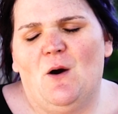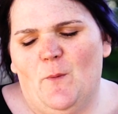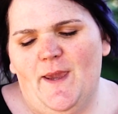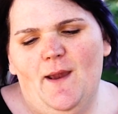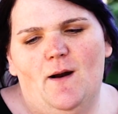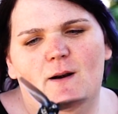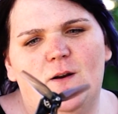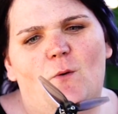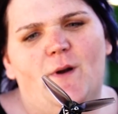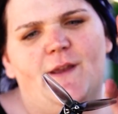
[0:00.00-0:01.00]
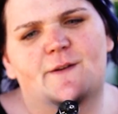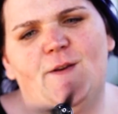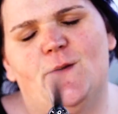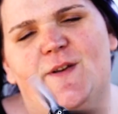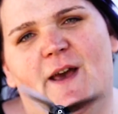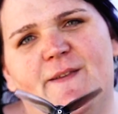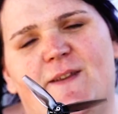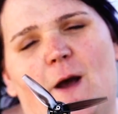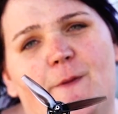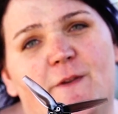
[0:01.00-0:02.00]
We are going to test
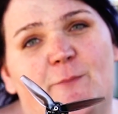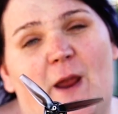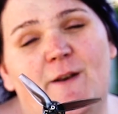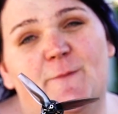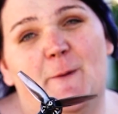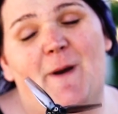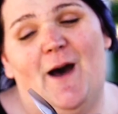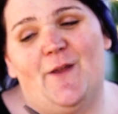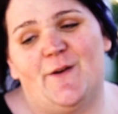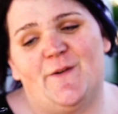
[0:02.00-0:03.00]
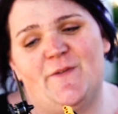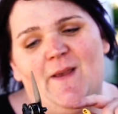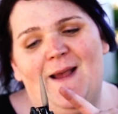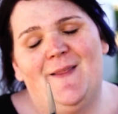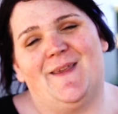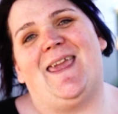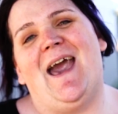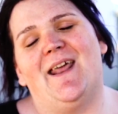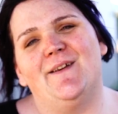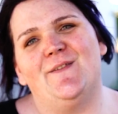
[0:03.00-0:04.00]
out these brand new propellers, the
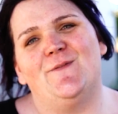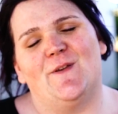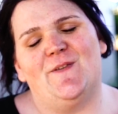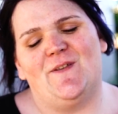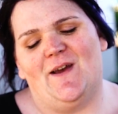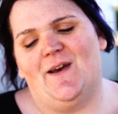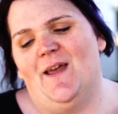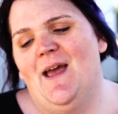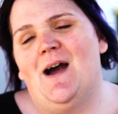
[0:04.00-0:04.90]
Caddx Vista,